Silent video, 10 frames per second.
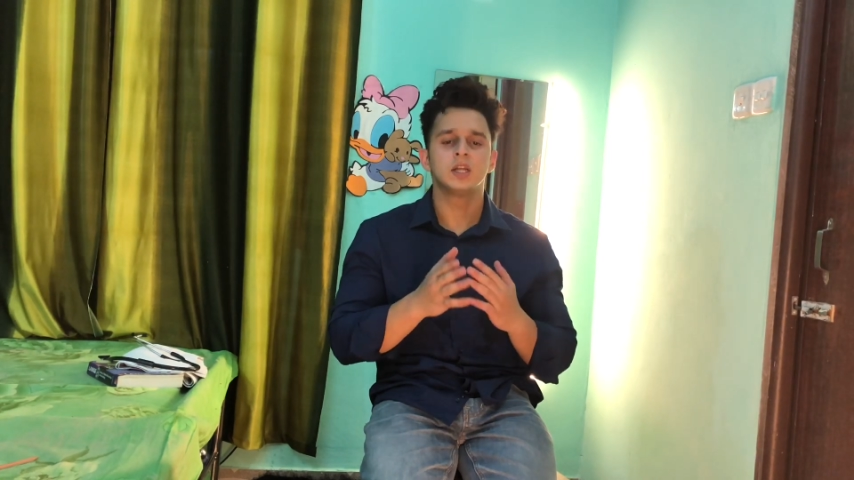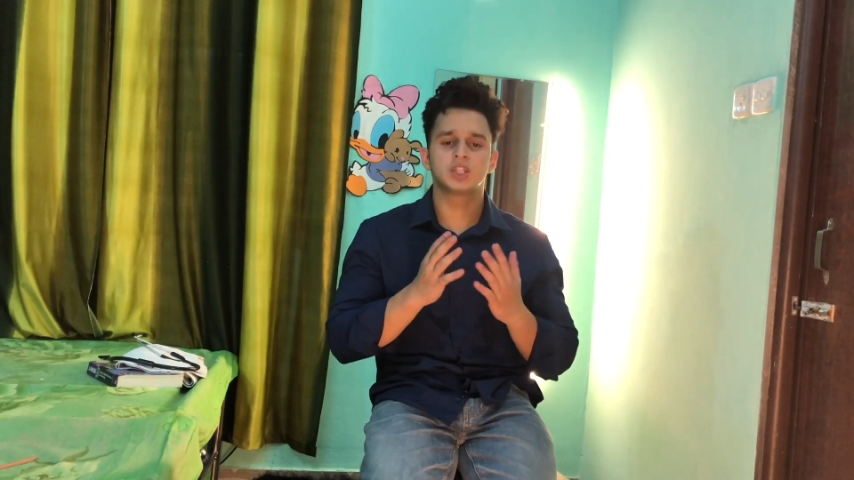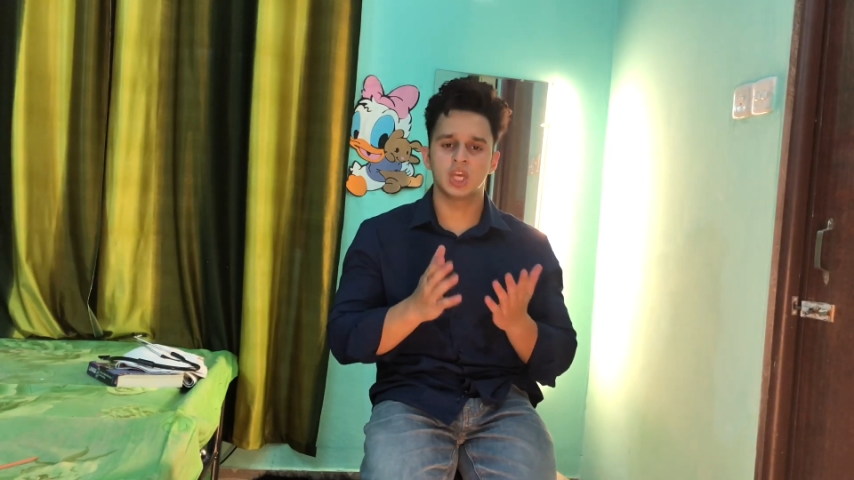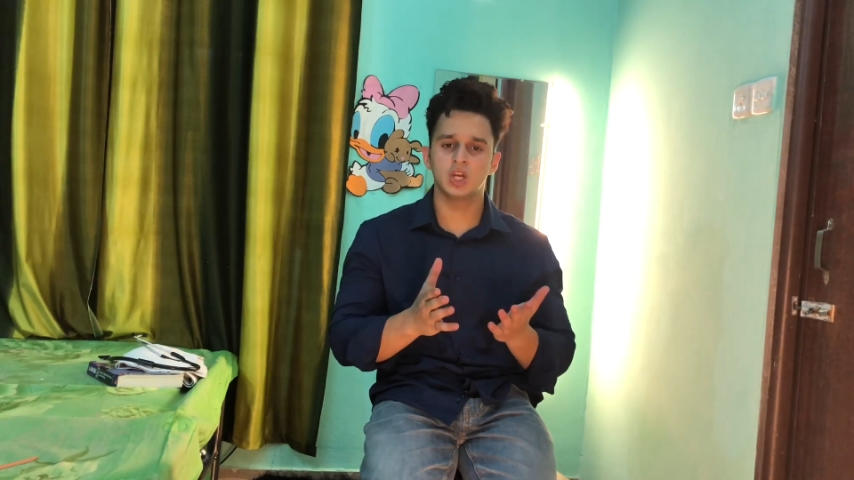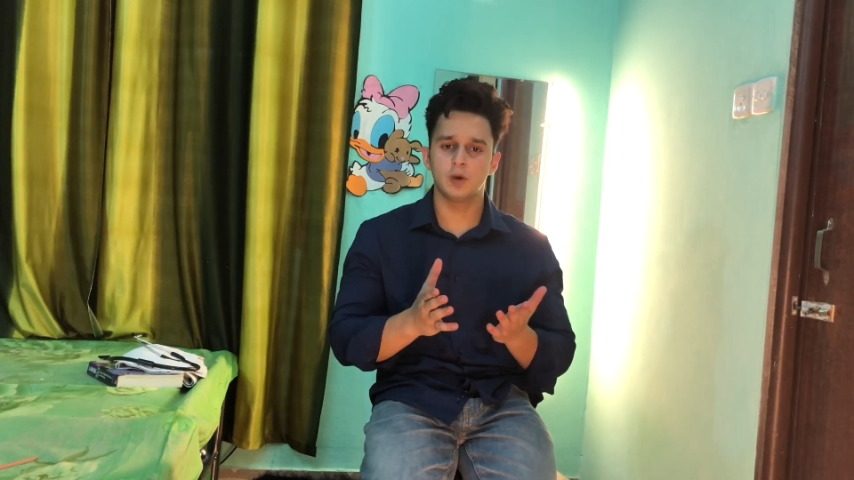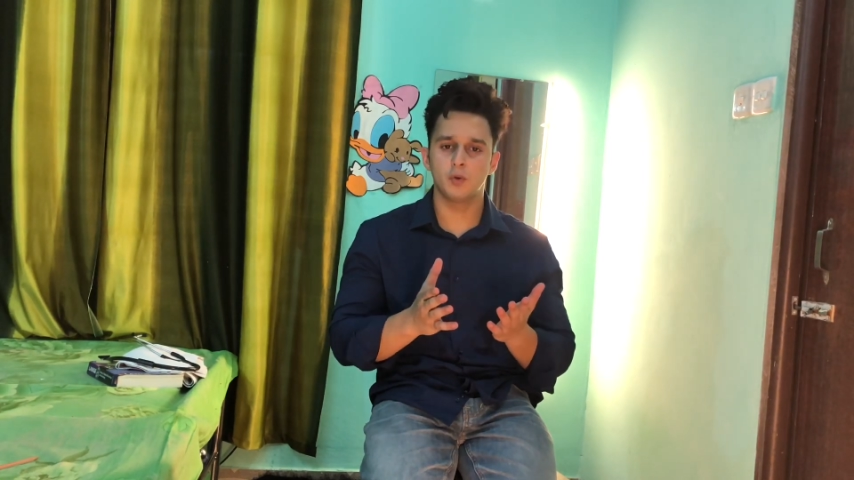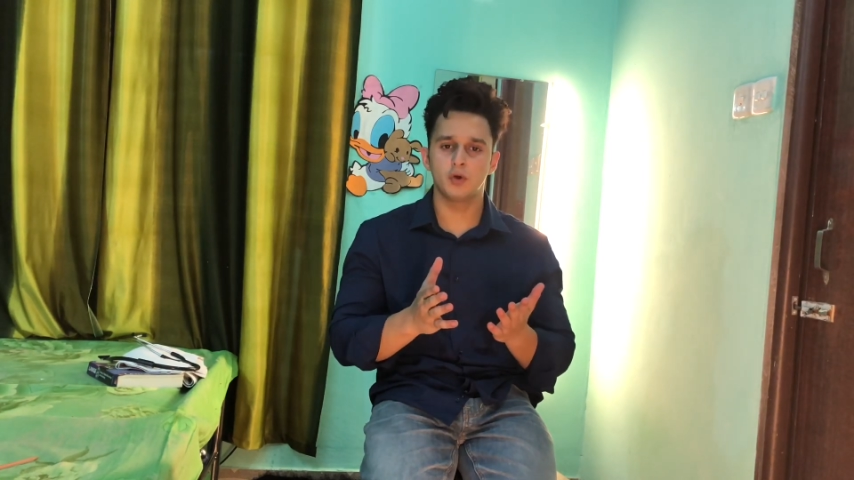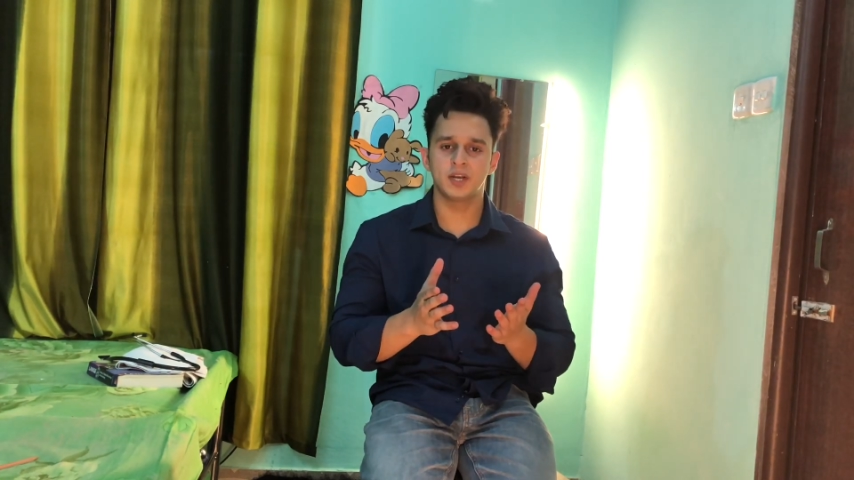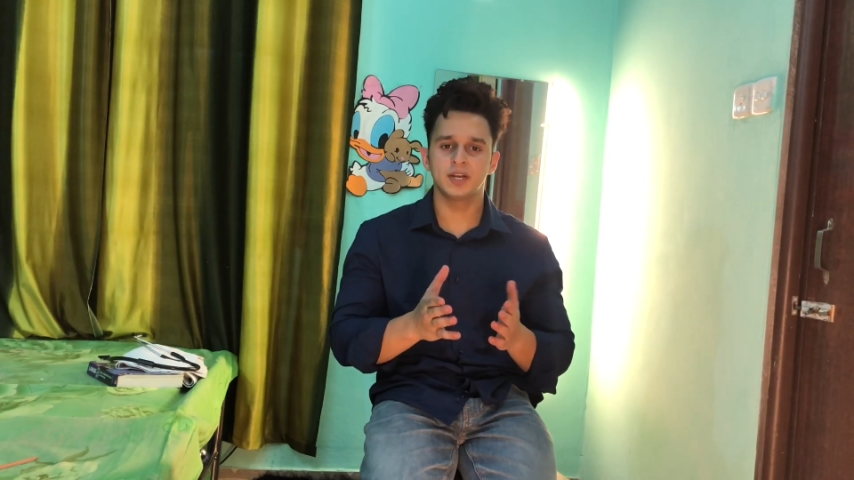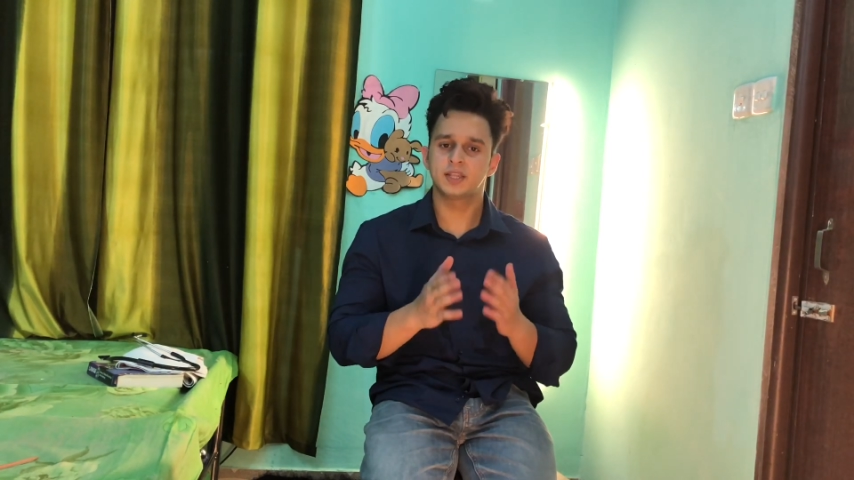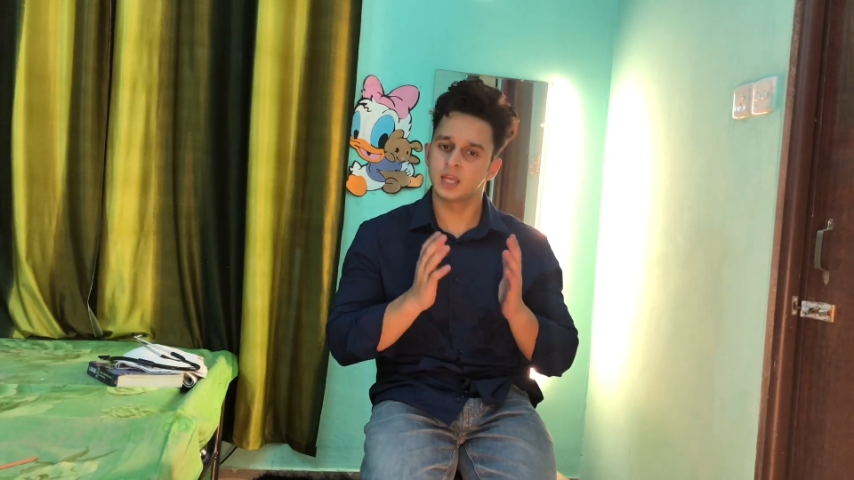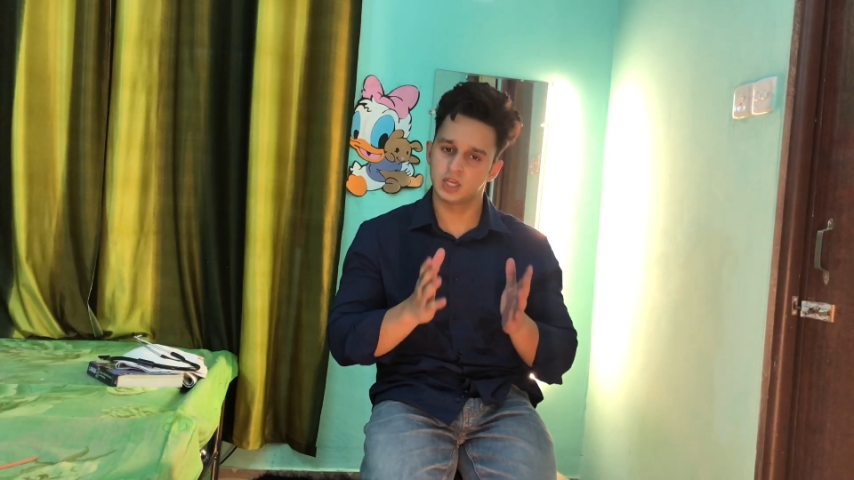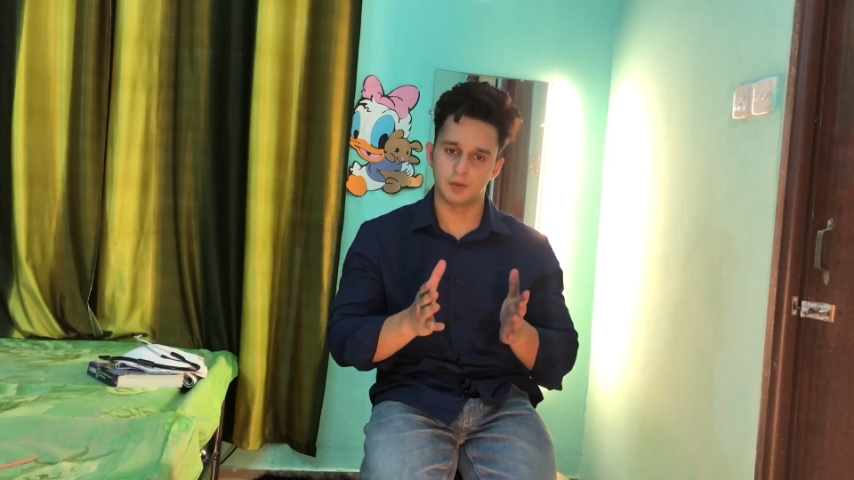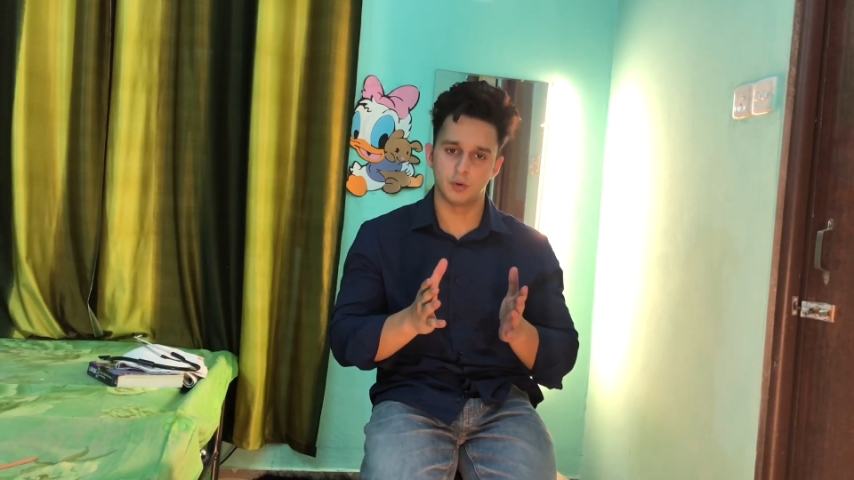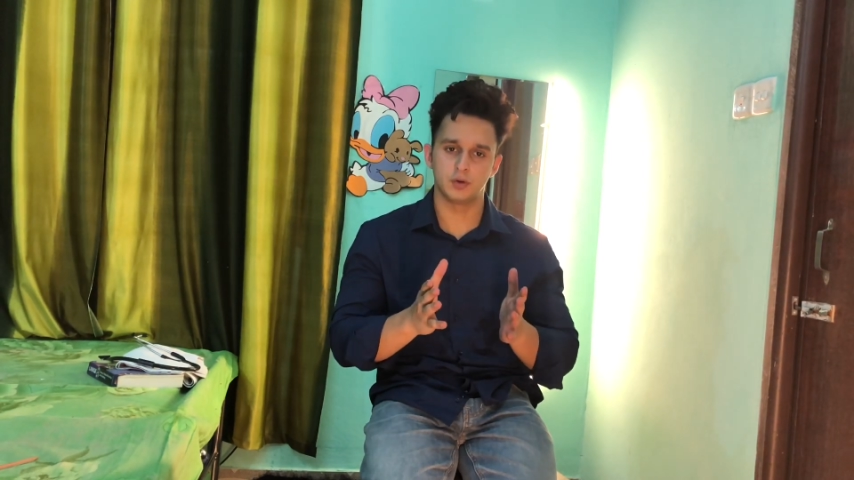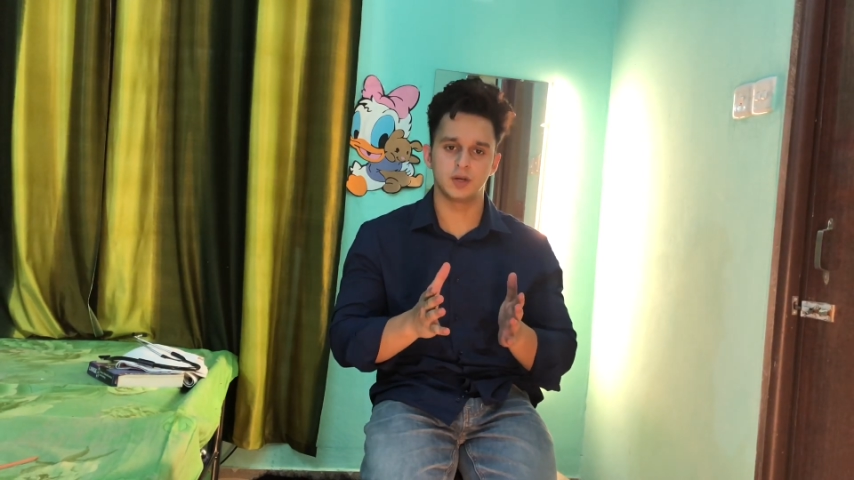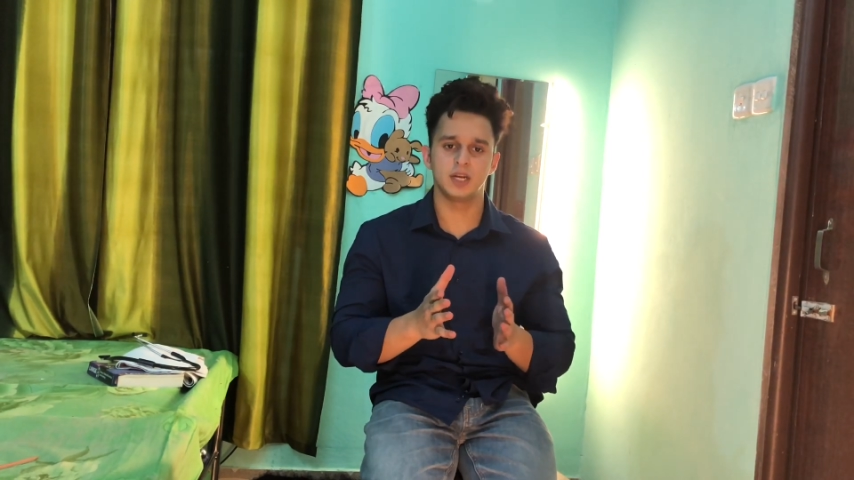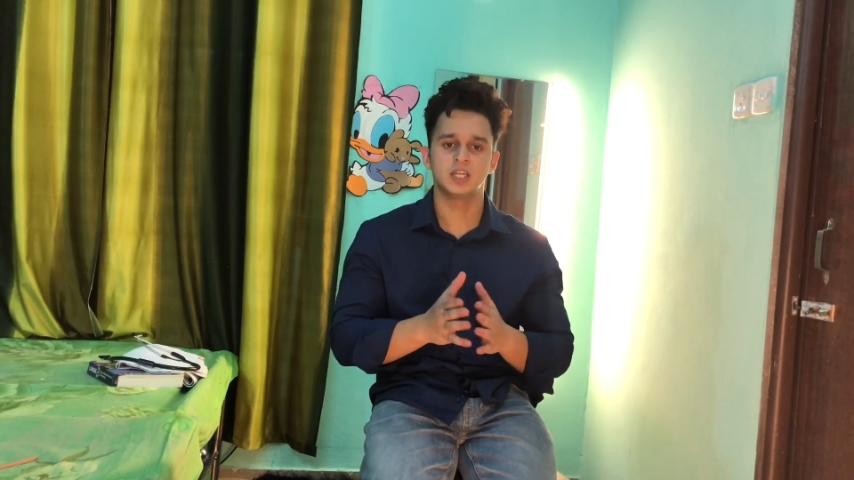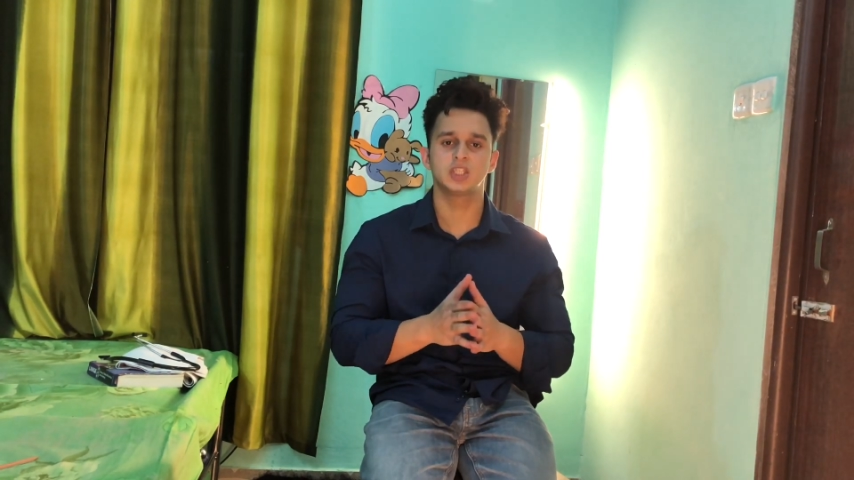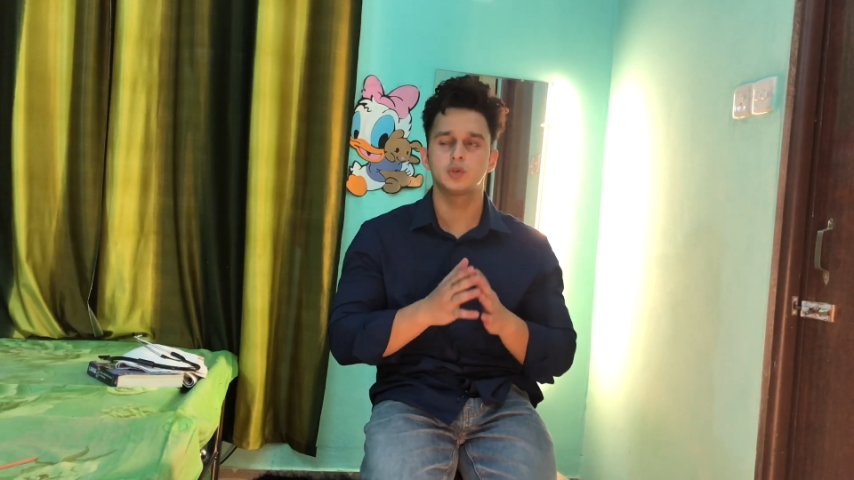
Think about it. It's